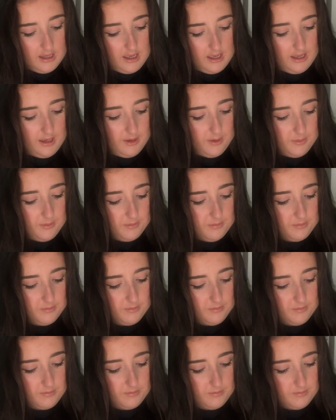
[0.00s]
Um,
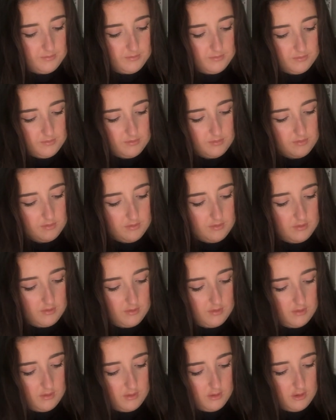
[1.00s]

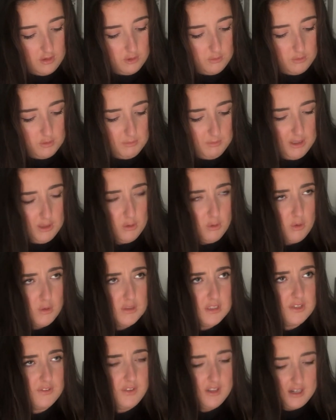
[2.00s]
because it would have been
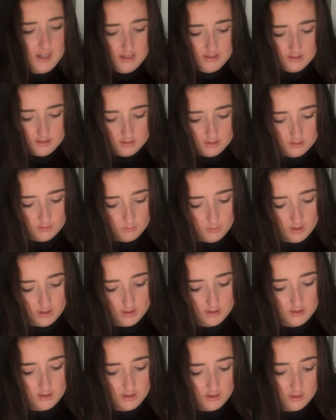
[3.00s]
awkward if you hadn't, well,